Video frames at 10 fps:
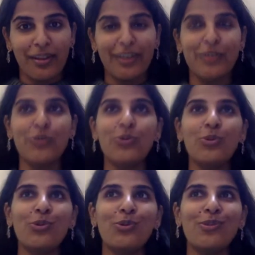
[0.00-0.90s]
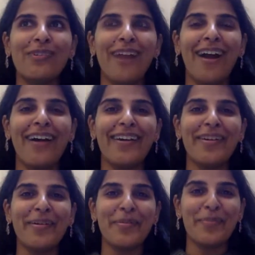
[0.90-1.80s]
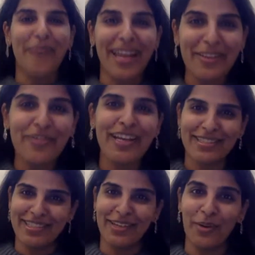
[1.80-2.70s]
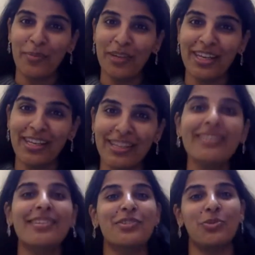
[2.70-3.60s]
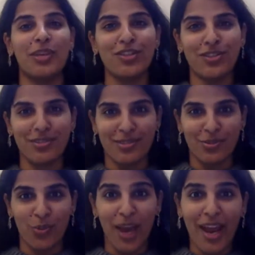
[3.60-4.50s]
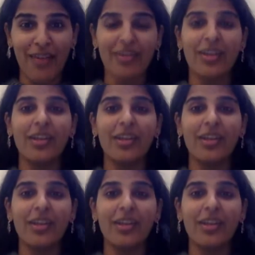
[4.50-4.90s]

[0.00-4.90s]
you are manifesting or bringing in situations where